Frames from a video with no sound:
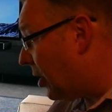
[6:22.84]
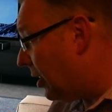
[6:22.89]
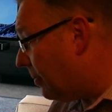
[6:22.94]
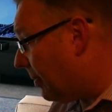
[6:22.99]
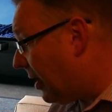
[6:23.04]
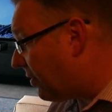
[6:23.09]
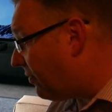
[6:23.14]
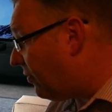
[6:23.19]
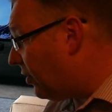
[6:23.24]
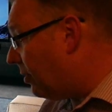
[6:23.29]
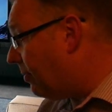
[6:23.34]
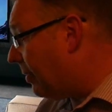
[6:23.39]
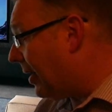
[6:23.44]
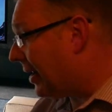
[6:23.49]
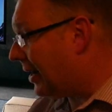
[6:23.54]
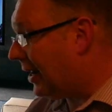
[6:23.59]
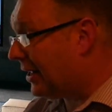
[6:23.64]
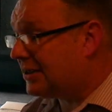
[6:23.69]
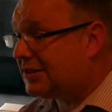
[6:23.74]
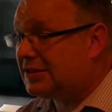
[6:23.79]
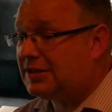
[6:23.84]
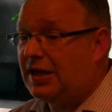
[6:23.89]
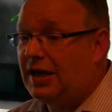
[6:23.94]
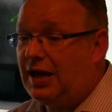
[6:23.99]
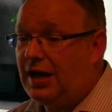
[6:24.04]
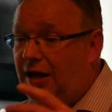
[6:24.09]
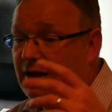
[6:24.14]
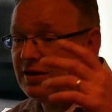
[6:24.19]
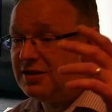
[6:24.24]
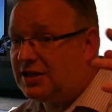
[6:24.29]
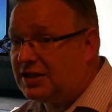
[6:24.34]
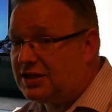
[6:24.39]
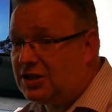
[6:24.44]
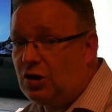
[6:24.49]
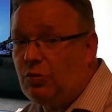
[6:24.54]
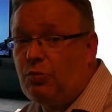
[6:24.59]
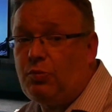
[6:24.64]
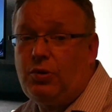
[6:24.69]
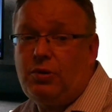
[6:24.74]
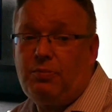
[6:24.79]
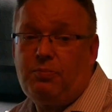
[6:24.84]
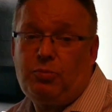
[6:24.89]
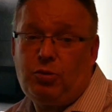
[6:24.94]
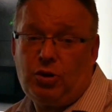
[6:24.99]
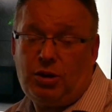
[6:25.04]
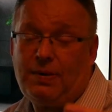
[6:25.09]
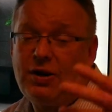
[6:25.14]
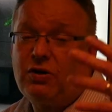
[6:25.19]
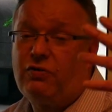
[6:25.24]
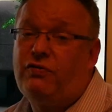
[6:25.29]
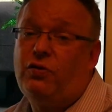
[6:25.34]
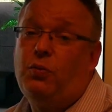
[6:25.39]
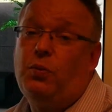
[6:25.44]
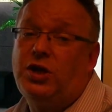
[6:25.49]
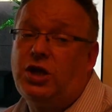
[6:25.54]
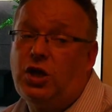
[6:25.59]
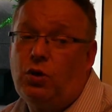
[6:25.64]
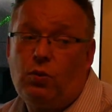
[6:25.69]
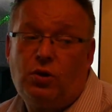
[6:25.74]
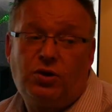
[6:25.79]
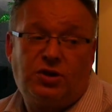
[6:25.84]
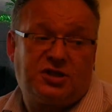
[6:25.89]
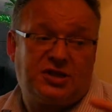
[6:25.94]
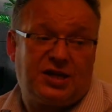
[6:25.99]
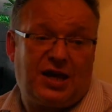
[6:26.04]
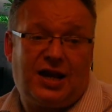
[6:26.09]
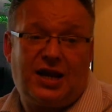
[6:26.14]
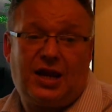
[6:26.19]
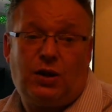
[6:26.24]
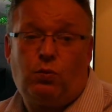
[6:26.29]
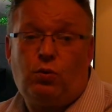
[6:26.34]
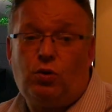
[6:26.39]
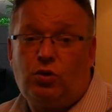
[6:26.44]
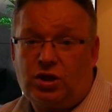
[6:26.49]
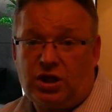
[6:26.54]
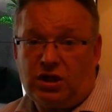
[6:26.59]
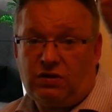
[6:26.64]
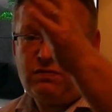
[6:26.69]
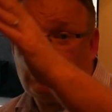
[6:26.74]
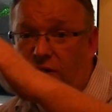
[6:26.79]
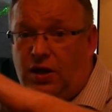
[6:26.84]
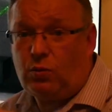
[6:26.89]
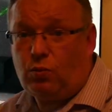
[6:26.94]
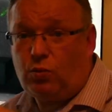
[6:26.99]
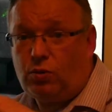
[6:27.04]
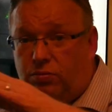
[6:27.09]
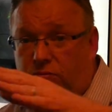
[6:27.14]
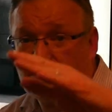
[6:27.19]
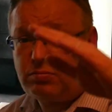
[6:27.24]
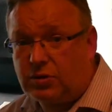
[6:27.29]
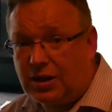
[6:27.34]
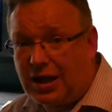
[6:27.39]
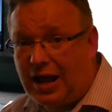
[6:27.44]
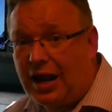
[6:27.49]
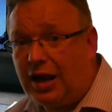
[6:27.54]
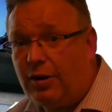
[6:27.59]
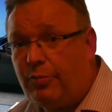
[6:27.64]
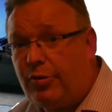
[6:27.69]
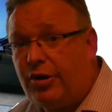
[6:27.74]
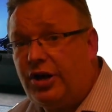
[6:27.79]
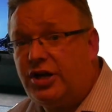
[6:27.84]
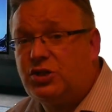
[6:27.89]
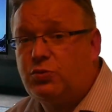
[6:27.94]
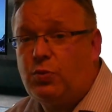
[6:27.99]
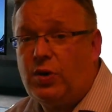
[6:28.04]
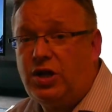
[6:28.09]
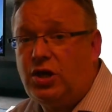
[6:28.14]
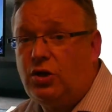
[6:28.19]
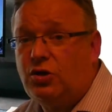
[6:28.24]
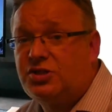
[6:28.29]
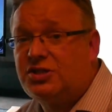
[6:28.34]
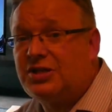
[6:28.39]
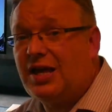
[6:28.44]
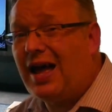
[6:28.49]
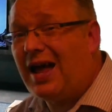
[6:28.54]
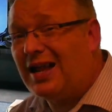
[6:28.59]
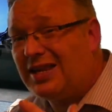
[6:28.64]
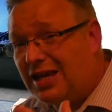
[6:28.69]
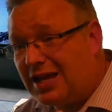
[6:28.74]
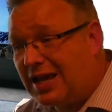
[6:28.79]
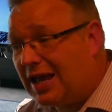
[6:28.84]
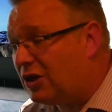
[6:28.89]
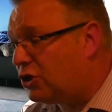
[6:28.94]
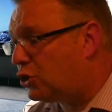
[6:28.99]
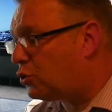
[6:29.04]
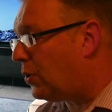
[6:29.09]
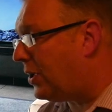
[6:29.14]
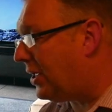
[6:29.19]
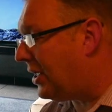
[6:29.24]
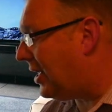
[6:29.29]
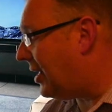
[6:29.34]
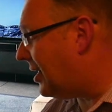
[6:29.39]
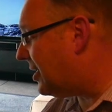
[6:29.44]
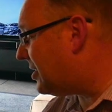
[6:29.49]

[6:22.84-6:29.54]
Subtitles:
in the microphone in the back, like I say, set it up, put the microphone where you want it, and it will calibrate to where you're sat, and you can tweak it